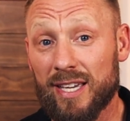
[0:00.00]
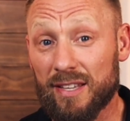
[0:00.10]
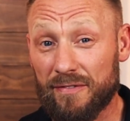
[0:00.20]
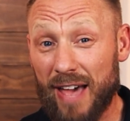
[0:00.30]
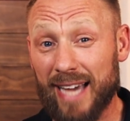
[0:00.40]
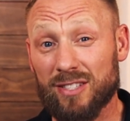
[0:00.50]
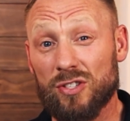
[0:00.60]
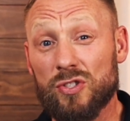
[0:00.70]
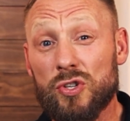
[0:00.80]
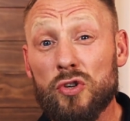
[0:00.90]
In
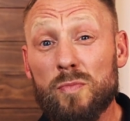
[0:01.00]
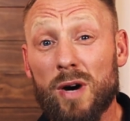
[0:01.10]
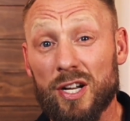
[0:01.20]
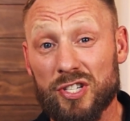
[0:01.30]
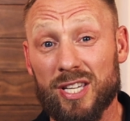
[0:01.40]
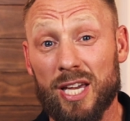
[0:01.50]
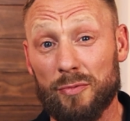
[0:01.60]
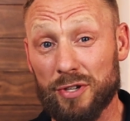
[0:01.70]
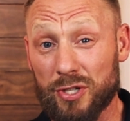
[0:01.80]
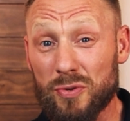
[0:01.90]
fact, too much can
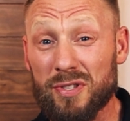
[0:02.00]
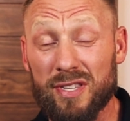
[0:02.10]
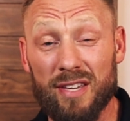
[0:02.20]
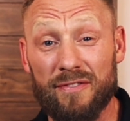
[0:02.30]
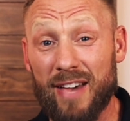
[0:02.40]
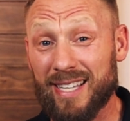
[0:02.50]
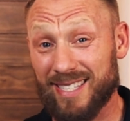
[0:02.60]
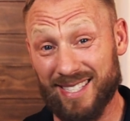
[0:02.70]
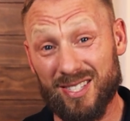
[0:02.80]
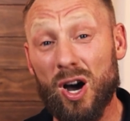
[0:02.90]
reduce the effect
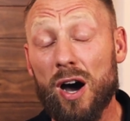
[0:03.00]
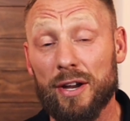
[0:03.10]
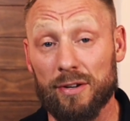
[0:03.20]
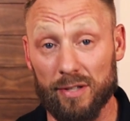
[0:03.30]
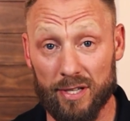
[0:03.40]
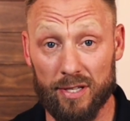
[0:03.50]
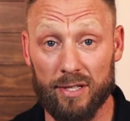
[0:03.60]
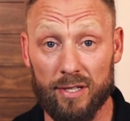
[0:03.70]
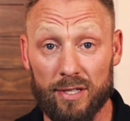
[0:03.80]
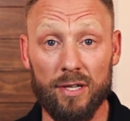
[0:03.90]
entirely.
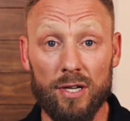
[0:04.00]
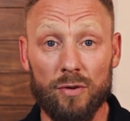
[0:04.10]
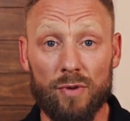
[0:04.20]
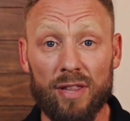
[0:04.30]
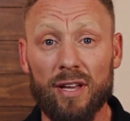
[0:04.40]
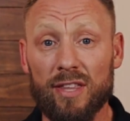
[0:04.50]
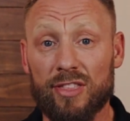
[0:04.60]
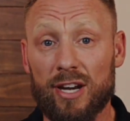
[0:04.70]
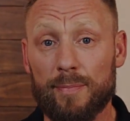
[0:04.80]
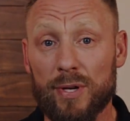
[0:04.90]
Red light
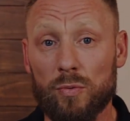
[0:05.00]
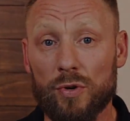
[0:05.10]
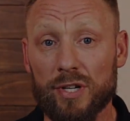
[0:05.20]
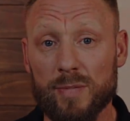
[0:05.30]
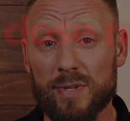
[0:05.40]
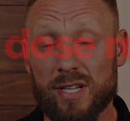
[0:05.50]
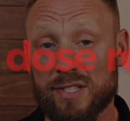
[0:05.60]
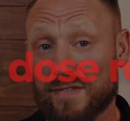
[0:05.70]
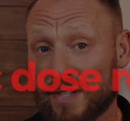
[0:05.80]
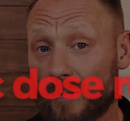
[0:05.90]
therapy works because
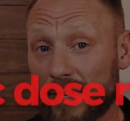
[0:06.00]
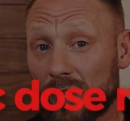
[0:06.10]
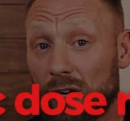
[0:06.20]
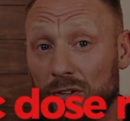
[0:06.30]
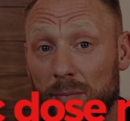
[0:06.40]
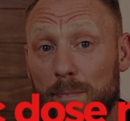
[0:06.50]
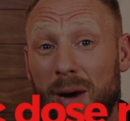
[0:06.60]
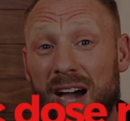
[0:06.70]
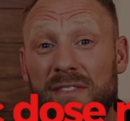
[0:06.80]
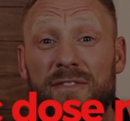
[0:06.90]
of something called a
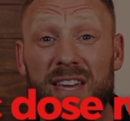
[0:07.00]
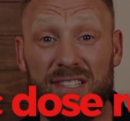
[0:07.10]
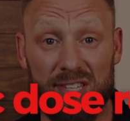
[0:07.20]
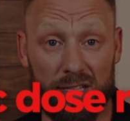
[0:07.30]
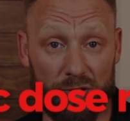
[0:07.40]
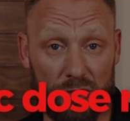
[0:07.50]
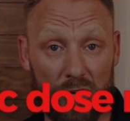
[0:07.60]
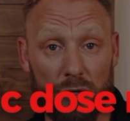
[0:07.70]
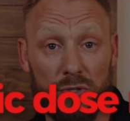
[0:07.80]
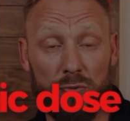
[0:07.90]
biphasic
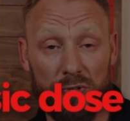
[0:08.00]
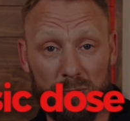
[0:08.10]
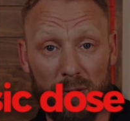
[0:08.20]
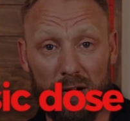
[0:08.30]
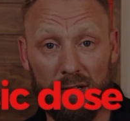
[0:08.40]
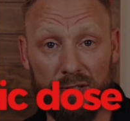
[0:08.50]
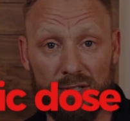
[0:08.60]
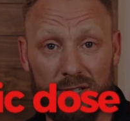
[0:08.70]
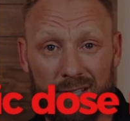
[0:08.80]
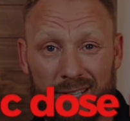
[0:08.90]
dose
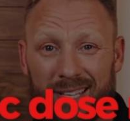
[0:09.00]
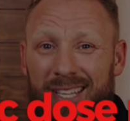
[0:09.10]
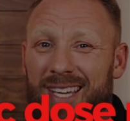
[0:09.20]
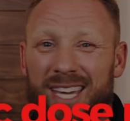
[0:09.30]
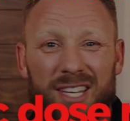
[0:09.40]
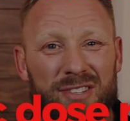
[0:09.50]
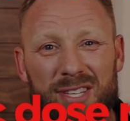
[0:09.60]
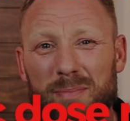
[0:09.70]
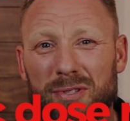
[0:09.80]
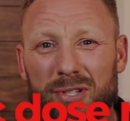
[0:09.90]
response. And in
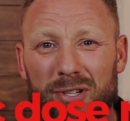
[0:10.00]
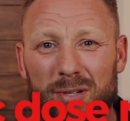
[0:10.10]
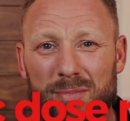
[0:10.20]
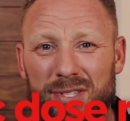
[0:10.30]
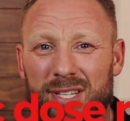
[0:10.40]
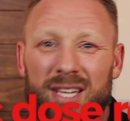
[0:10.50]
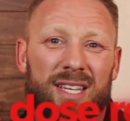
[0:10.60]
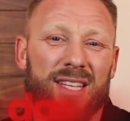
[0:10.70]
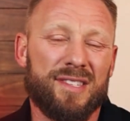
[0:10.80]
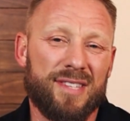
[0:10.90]
simple terms,
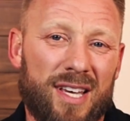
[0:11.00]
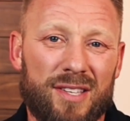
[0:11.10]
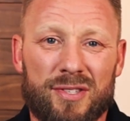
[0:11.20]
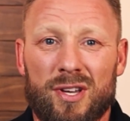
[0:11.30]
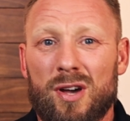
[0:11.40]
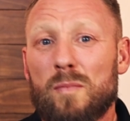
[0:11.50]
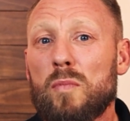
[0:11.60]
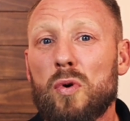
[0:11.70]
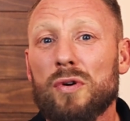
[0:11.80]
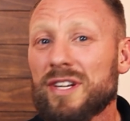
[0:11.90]
it says,
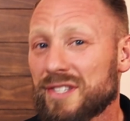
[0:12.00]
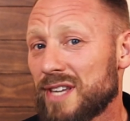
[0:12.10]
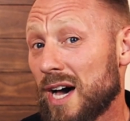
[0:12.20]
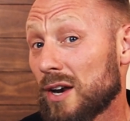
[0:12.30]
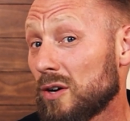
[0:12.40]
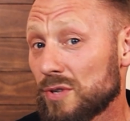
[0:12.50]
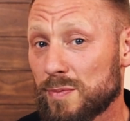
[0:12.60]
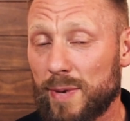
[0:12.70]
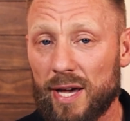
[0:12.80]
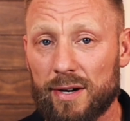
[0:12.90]
more is not always
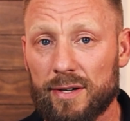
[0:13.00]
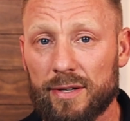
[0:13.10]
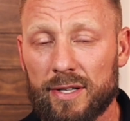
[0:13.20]
better.